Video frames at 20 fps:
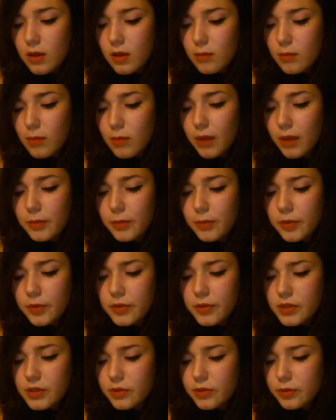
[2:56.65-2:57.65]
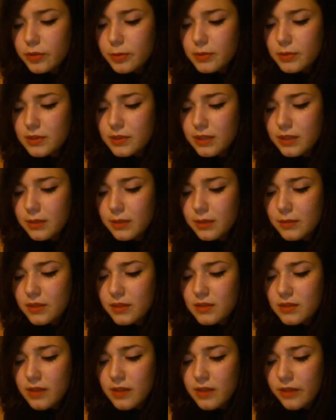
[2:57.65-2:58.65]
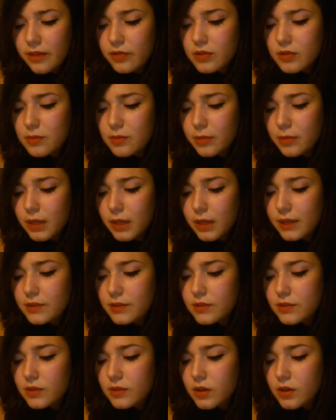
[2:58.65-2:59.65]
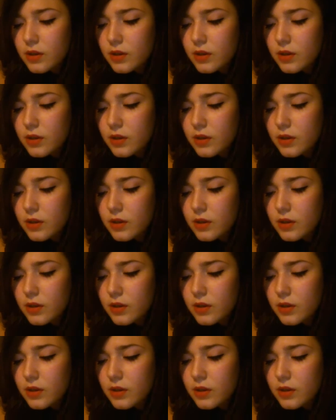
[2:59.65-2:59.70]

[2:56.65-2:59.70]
My music-room seemed the safest place,